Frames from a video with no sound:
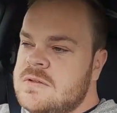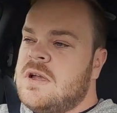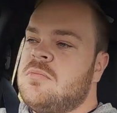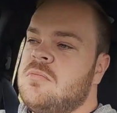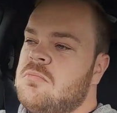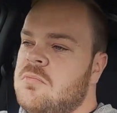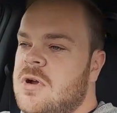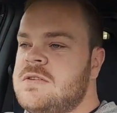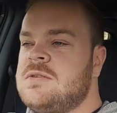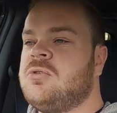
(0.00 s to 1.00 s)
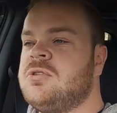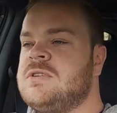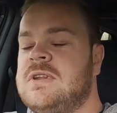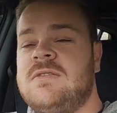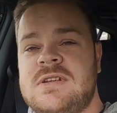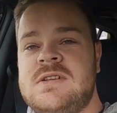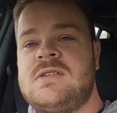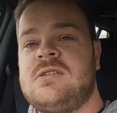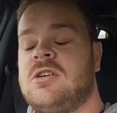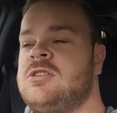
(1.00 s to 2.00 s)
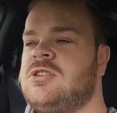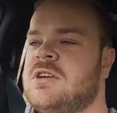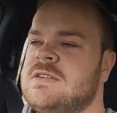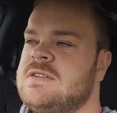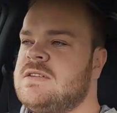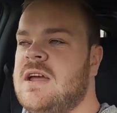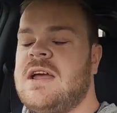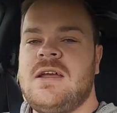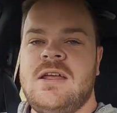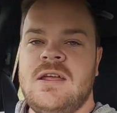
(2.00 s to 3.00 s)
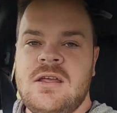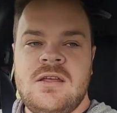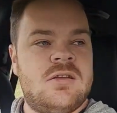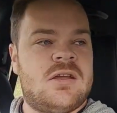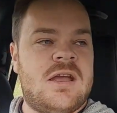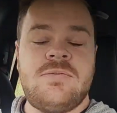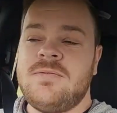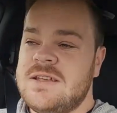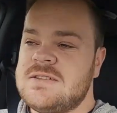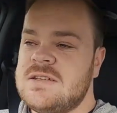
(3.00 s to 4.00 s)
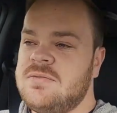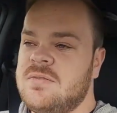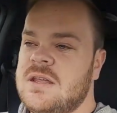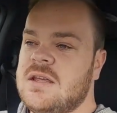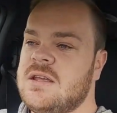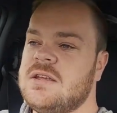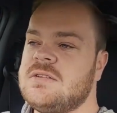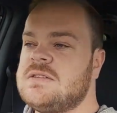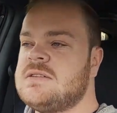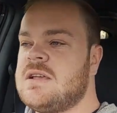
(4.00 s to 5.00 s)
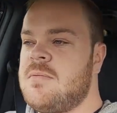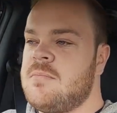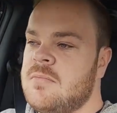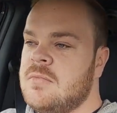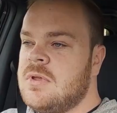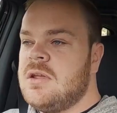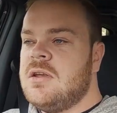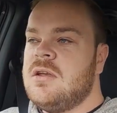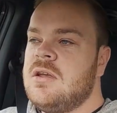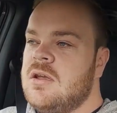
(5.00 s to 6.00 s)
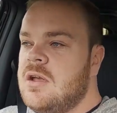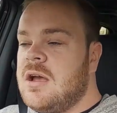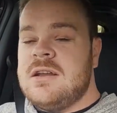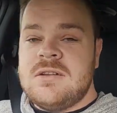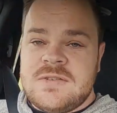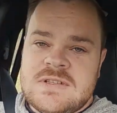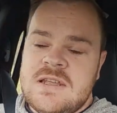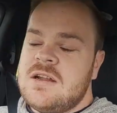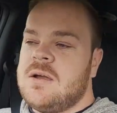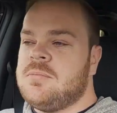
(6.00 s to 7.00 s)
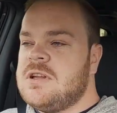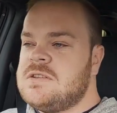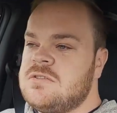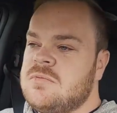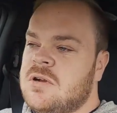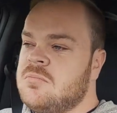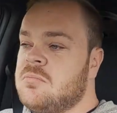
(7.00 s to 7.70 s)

So most importantly, this is not just a facelift. There is some under the skin upgrades as well.